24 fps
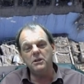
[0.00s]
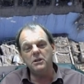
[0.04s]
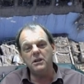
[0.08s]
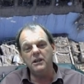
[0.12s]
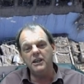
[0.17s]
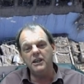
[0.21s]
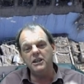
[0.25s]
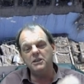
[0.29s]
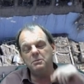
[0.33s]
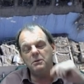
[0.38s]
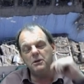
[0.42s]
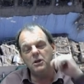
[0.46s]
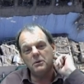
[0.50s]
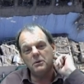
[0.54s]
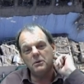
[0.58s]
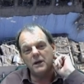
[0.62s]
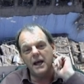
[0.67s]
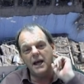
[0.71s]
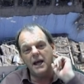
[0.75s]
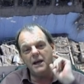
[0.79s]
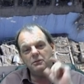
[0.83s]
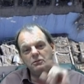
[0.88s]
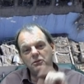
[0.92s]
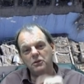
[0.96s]
put the links below, but
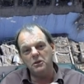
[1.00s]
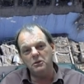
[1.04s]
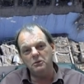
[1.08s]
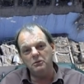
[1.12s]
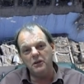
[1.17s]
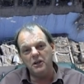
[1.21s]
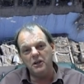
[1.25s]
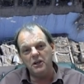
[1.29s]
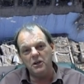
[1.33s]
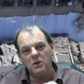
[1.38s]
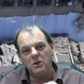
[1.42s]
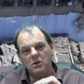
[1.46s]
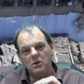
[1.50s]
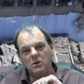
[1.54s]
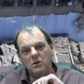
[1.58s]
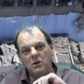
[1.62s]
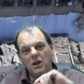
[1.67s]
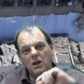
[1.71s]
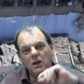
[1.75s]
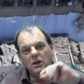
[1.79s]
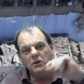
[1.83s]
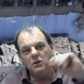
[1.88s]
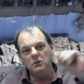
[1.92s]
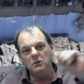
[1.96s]
after the
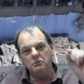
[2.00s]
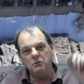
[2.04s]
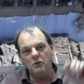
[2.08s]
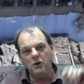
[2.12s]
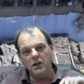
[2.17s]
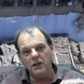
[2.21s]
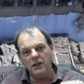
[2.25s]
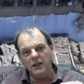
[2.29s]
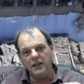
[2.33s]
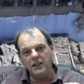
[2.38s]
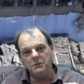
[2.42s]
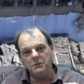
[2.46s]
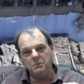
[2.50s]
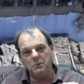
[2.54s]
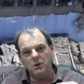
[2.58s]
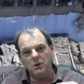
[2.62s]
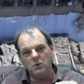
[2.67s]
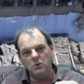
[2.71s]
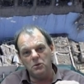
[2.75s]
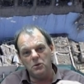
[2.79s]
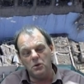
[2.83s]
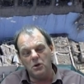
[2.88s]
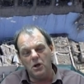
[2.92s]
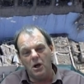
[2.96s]
video, you'll find links
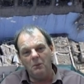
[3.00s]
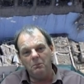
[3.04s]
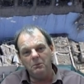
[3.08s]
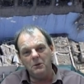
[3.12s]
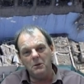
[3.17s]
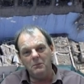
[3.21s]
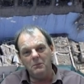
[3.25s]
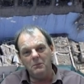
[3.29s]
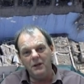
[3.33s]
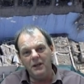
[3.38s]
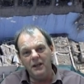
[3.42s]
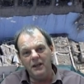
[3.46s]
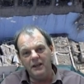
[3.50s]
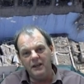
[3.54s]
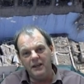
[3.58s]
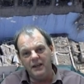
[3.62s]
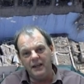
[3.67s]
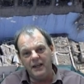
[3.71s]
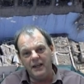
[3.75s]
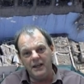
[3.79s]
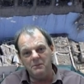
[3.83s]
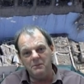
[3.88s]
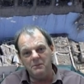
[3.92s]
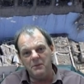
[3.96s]
below to a couple of million
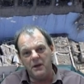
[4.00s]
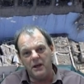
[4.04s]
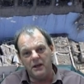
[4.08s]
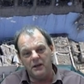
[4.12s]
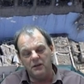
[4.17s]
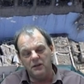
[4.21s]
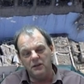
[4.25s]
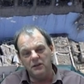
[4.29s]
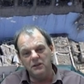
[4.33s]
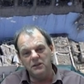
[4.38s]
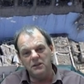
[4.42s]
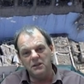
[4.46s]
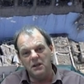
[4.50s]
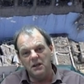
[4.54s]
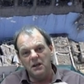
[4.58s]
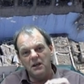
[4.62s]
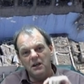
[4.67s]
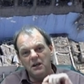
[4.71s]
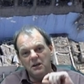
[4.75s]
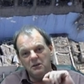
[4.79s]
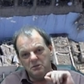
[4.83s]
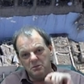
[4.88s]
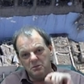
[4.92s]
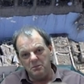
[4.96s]
emails
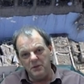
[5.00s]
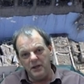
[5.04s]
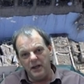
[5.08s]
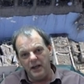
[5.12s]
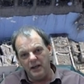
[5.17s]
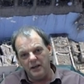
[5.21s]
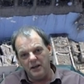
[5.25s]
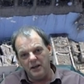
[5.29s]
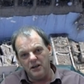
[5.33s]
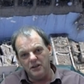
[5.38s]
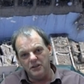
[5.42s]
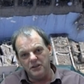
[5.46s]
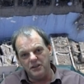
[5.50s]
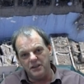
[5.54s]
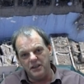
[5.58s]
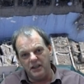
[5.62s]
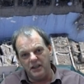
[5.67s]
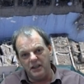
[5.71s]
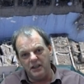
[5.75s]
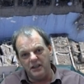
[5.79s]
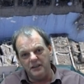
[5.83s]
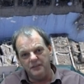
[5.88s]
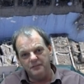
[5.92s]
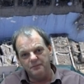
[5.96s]
from the
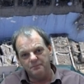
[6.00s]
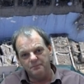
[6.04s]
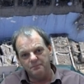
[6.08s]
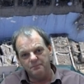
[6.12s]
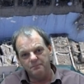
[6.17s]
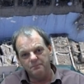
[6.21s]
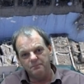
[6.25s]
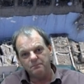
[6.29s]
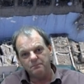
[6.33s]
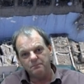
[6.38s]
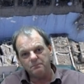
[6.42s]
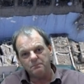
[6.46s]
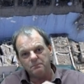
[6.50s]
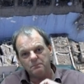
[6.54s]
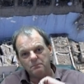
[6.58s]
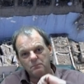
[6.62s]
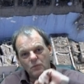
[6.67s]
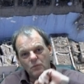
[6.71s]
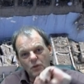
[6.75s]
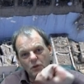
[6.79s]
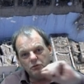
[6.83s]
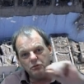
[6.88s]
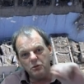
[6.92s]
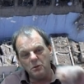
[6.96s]
NRC,
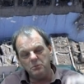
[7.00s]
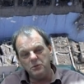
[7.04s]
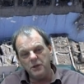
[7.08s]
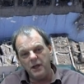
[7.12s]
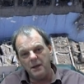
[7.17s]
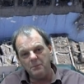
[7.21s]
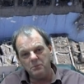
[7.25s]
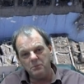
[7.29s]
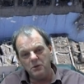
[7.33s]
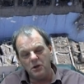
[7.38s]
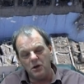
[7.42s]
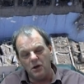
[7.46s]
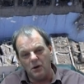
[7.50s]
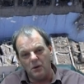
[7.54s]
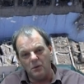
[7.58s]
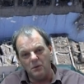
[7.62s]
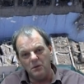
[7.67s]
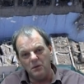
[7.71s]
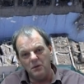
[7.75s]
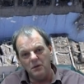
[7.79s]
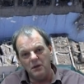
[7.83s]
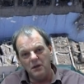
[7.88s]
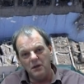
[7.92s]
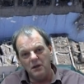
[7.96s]
from TEPCO,
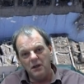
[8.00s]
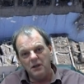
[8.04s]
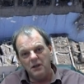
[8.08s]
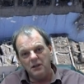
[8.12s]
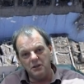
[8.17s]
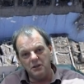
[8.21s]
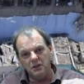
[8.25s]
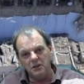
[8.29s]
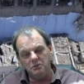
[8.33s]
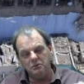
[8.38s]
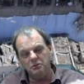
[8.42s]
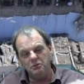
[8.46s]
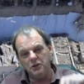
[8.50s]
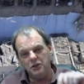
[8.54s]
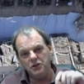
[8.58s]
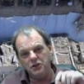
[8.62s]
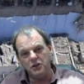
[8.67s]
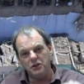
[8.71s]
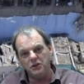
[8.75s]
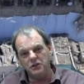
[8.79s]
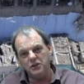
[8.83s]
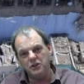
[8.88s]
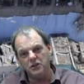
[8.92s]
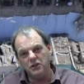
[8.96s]
the
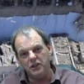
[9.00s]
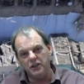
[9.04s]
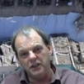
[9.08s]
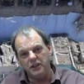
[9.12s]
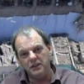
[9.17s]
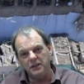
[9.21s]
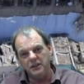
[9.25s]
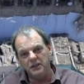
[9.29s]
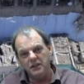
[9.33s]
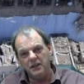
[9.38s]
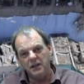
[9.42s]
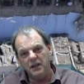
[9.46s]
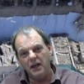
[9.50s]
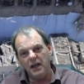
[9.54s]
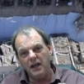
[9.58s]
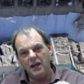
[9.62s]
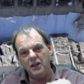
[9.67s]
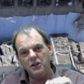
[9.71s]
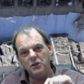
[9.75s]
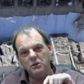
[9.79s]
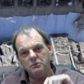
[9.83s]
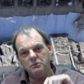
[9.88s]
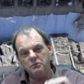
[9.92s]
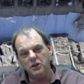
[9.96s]
official site.
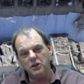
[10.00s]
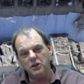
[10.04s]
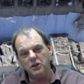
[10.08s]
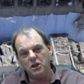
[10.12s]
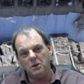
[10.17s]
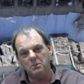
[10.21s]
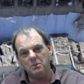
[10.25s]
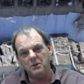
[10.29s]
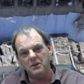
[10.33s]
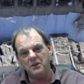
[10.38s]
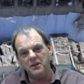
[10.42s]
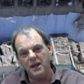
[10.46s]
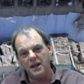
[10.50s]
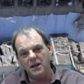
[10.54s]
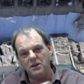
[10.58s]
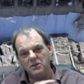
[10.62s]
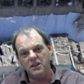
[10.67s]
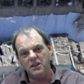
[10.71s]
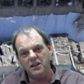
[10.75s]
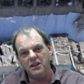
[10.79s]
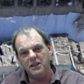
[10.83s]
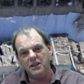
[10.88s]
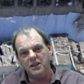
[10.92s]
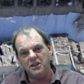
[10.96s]
And you'll find a couple of
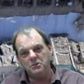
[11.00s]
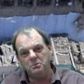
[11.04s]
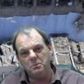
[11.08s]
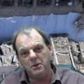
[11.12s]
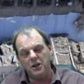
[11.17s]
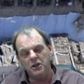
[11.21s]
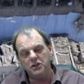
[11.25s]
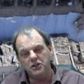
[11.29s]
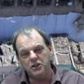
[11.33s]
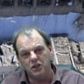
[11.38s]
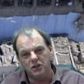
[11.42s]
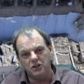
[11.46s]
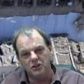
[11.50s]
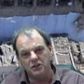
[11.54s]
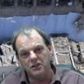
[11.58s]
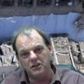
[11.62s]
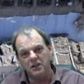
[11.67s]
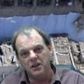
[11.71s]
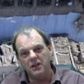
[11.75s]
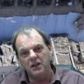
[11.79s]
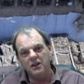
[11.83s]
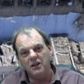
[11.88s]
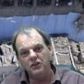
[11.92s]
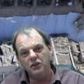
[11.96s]
thousand of these
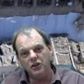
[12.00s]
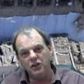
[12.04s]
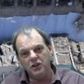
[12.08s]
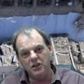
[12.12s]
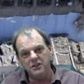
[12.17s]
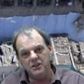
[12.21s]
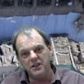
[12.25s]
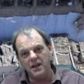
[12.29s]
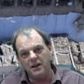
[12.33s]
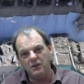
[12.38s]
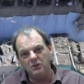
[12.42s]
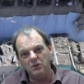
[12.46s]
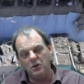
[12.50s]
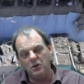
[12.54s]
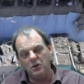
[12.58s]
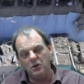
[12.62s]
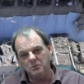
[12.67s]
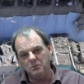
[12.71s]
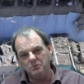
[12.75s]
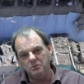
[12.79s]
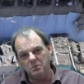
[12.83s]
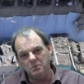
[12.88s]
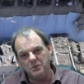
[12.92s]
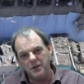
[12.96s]
pictures. You can download
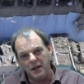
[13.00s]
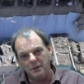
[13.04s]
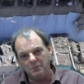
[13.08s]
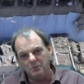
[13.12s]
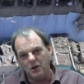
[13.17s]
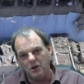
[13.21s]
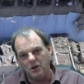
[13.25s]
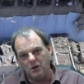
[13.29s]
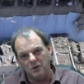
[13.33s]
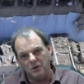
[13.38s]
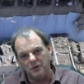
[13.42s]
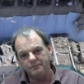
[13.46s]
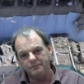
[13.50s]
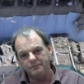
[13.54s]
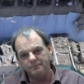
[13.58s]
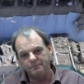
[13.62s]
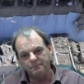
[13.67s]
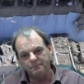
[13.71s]
them from TEPCO.